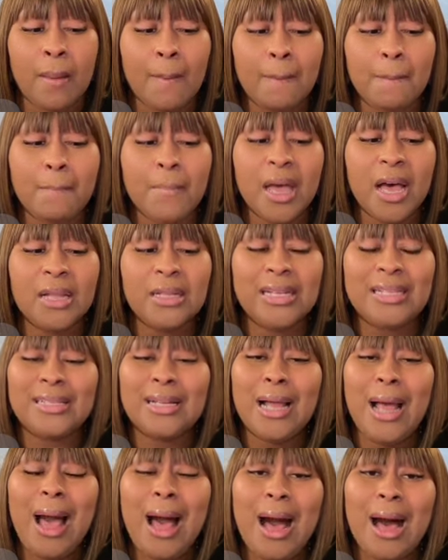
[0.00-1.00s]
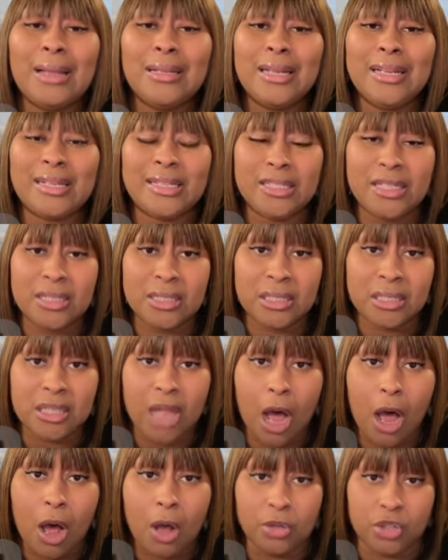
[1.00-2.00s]
Melancholic
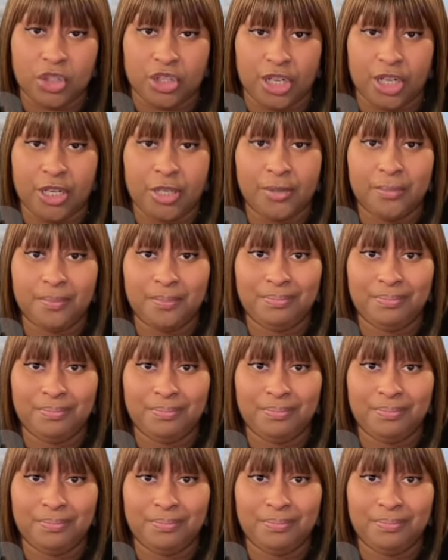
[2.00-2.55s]
nostalgia.